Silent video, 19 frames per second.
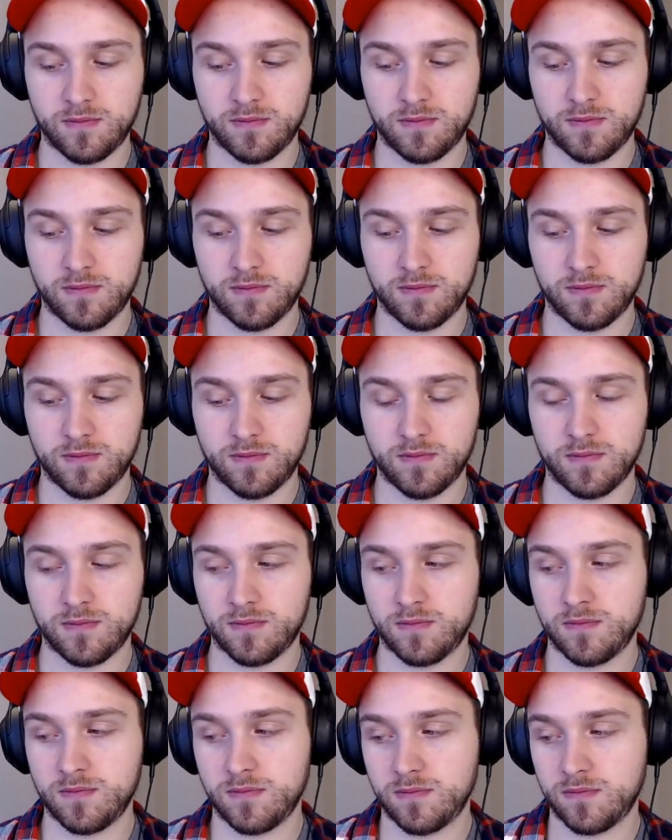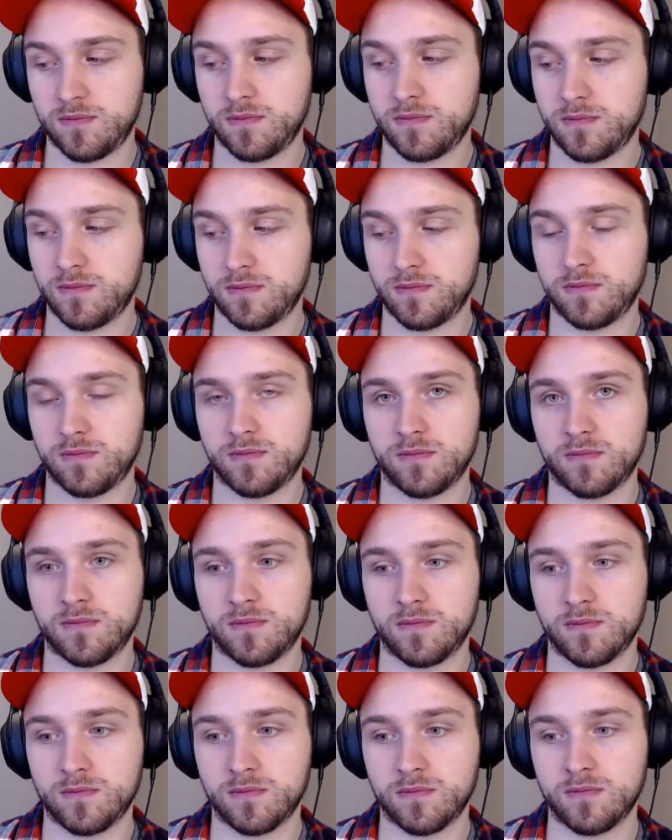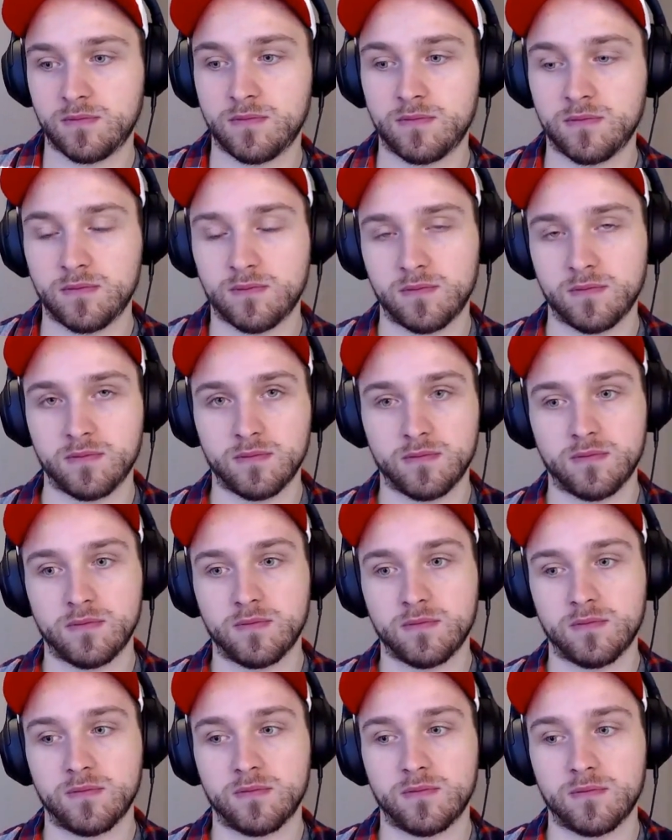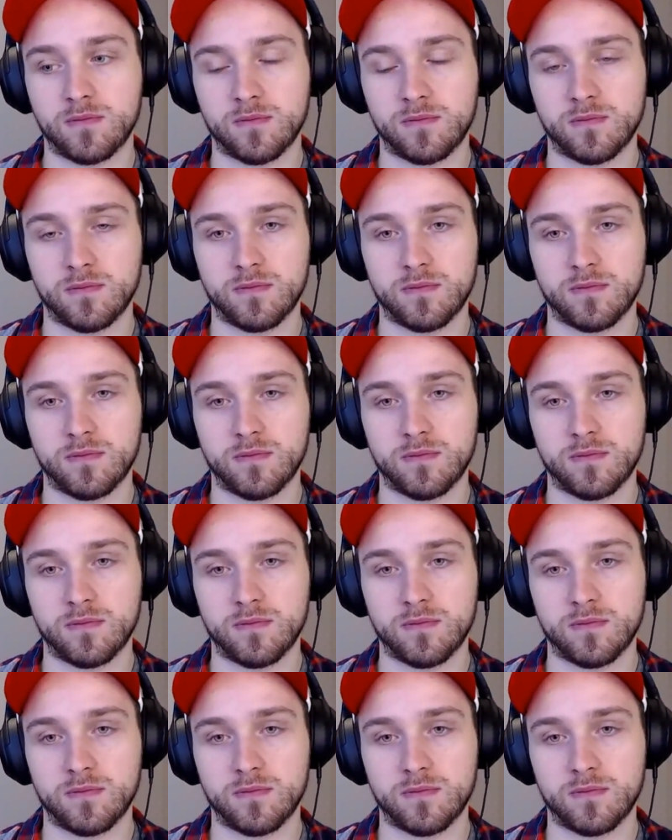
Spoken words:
The person shown says nothing.